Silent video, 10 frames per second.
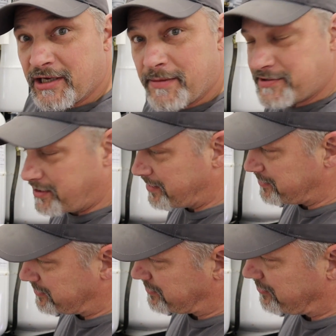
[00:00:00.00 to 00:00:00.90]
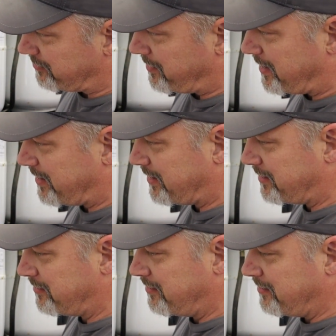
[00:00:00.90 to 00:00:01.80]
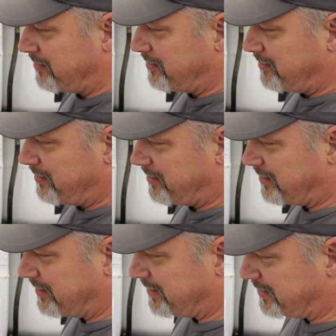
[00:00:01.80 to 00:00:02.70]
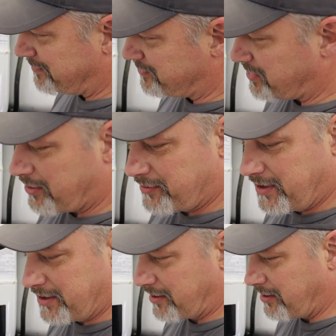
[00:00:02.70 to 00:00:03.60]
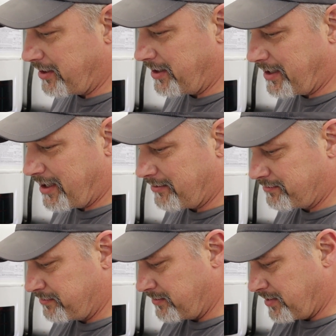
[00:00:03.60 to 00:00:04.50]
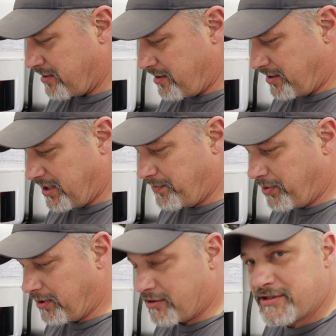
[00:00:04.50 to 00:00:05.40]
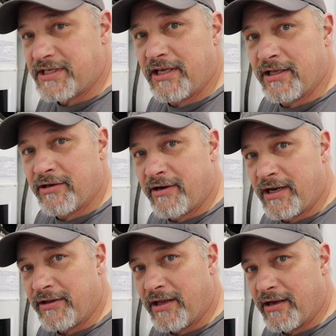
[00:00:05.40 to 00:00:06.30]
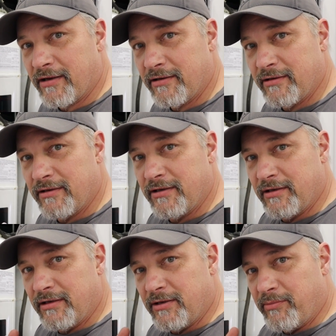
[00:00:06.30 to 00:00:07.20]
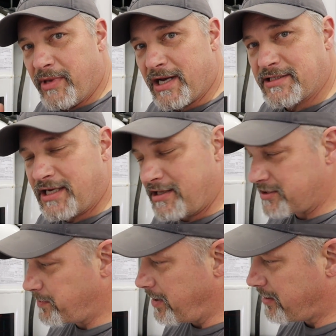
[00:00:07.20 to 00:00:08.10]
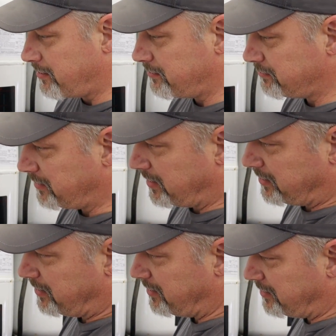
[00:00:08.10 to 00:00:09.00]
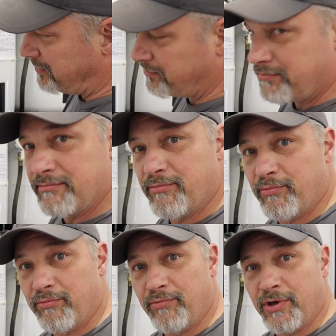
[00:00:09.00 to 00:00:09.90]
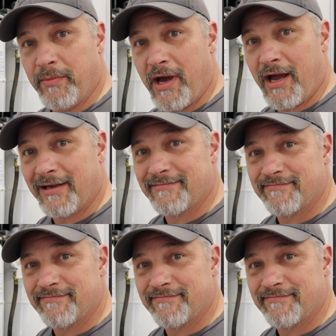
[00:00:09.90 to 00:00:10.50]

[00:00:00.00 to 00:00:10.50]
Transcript: up, so I can just screw it back in. So I don't need to clean it out. Need to put a little sealant around the back side of the speaker, and then put it back.